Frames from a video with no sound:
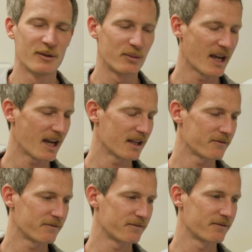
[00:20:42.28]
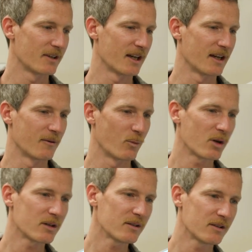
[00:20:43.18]
We have
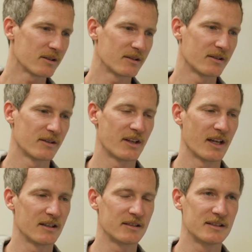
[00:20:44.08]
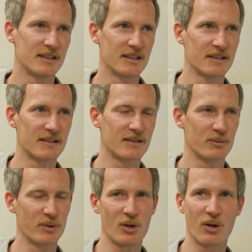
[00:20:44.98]
one that
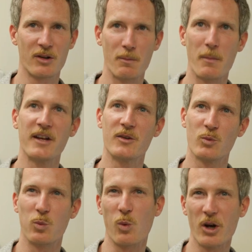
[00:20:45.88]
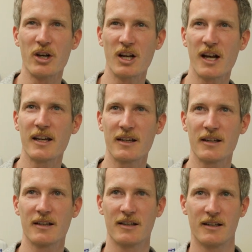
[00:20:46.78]
is, we call them MATE1-like,
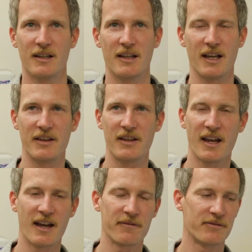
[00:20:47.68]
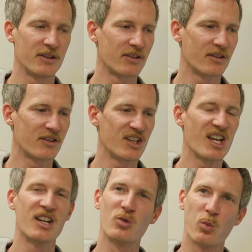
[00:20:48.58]
and they have this
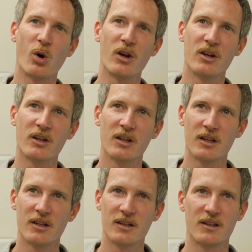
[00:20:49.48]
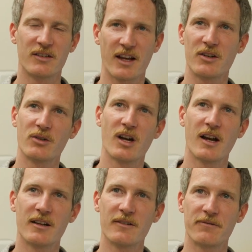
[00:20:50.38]
Th1
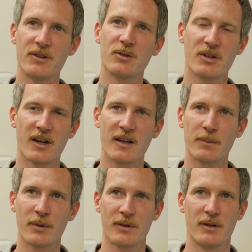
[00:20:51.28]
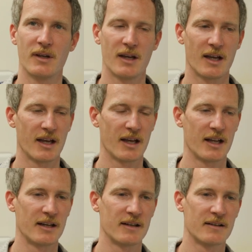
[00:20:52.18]
cytokine phenotype,
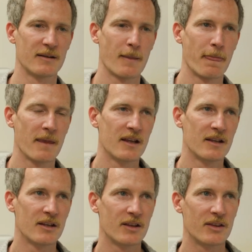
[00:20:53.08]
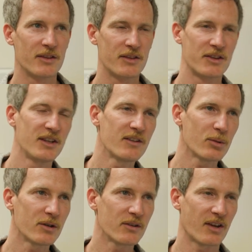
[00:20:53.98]
and these
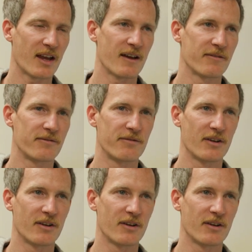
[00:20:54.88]
ones have